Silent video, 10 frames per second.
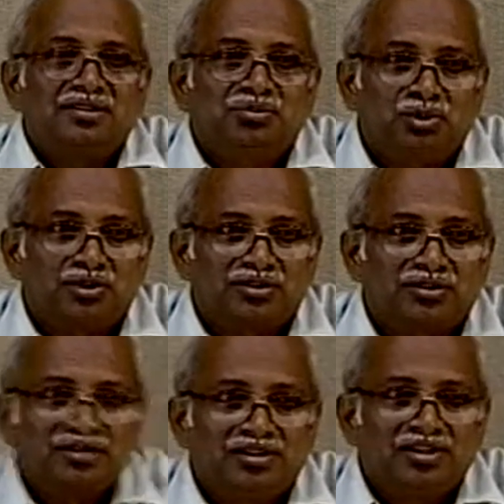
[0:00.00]
port
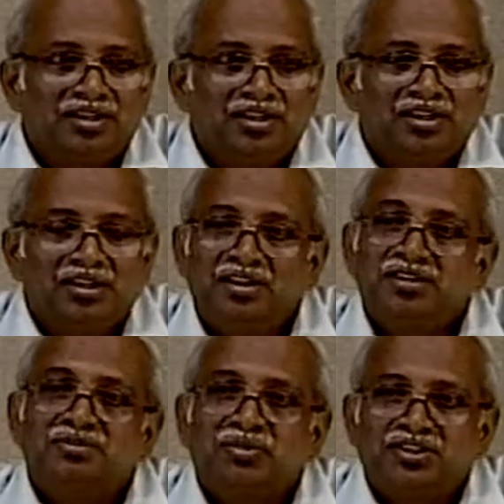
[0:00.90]

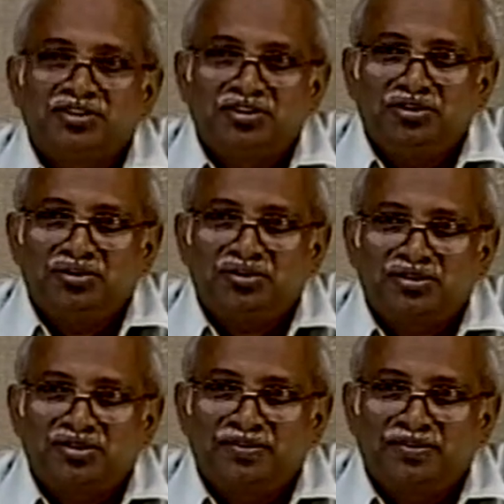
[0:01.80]
is much reduced.